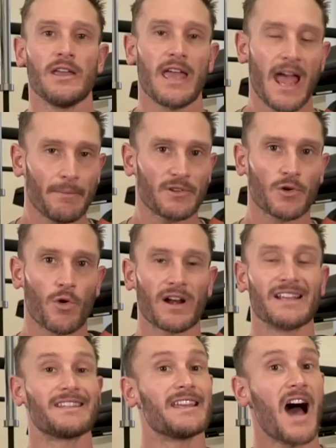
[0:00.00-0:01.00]
mTOR
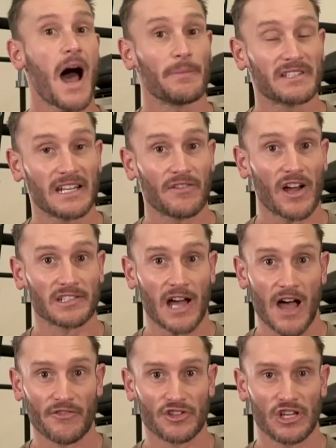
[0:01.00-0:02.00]
is the opposite of
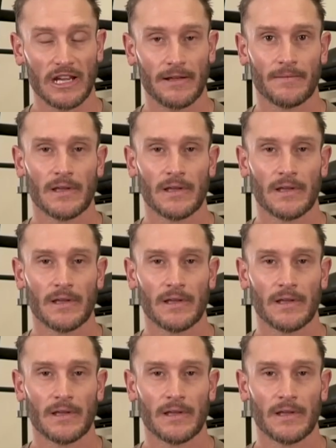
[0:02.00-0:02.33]
autophagy.